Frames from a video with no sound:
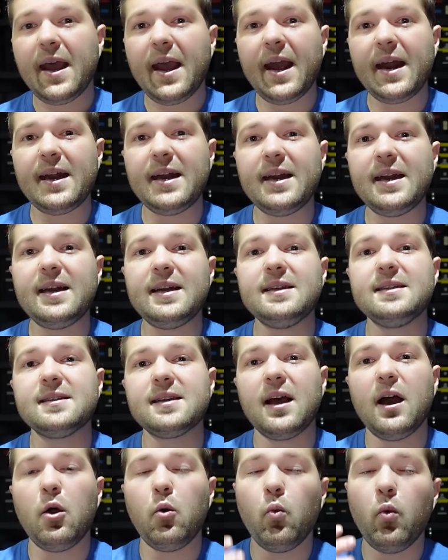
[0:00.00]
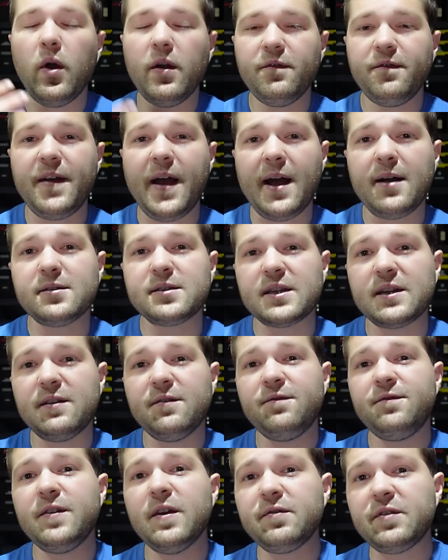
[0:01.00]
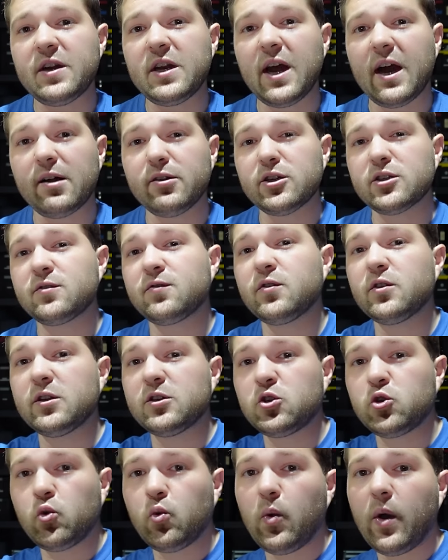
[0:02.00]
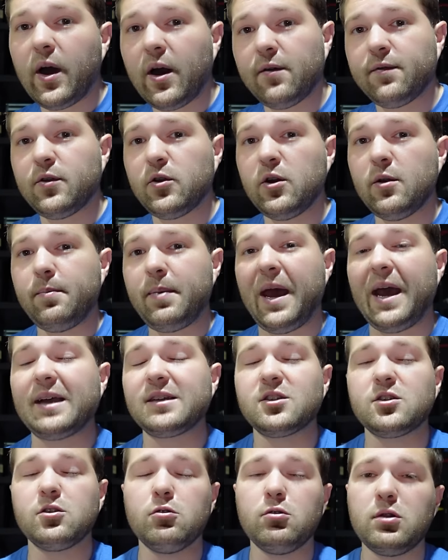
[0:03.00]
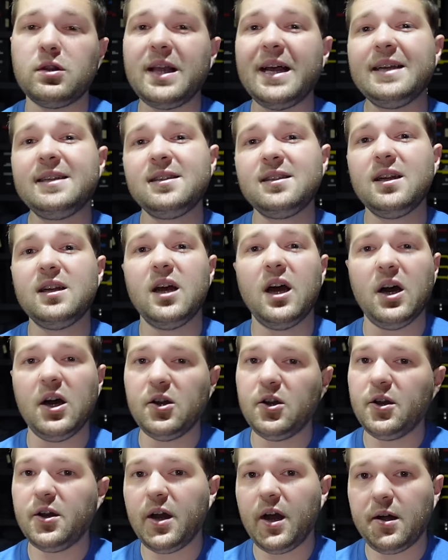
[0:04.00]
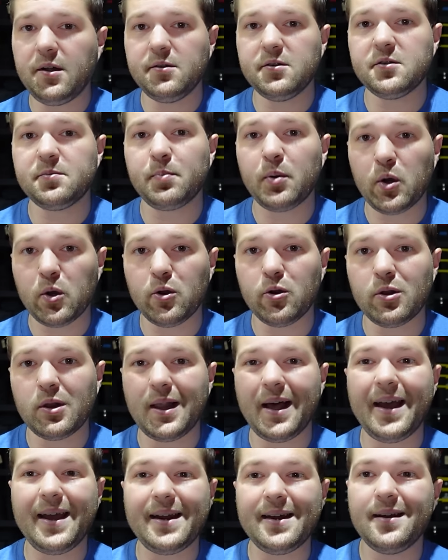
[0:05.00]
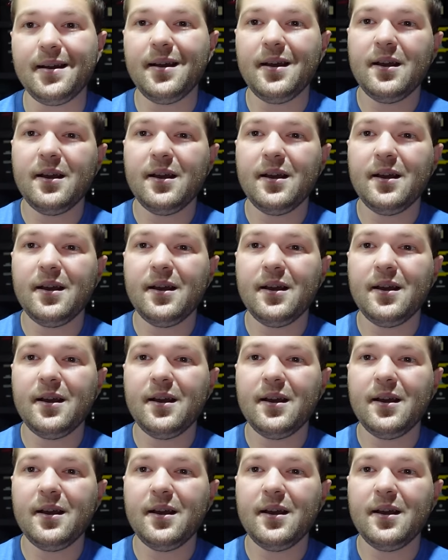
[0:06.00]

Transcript: and it is $1,050 for the 12-unit bag, so less than $100 per light.